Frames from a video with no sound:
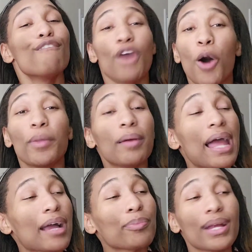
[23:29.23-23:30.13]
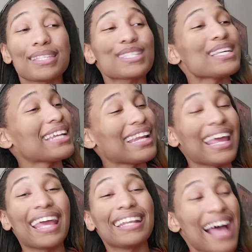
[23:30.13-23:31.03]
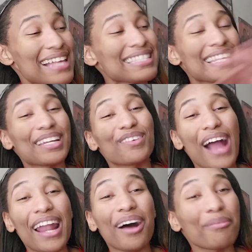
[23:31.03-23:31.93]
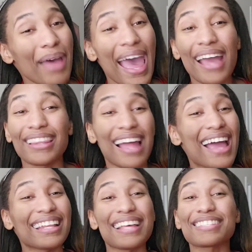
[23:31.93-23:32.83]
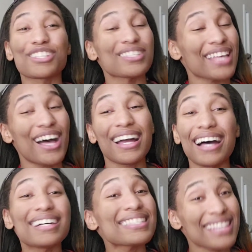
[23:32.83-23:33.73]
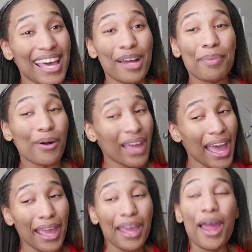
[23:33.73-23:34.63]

fold me up like a pretzel and then not send it right on back. Like, that's Gizelle got her set up, okay?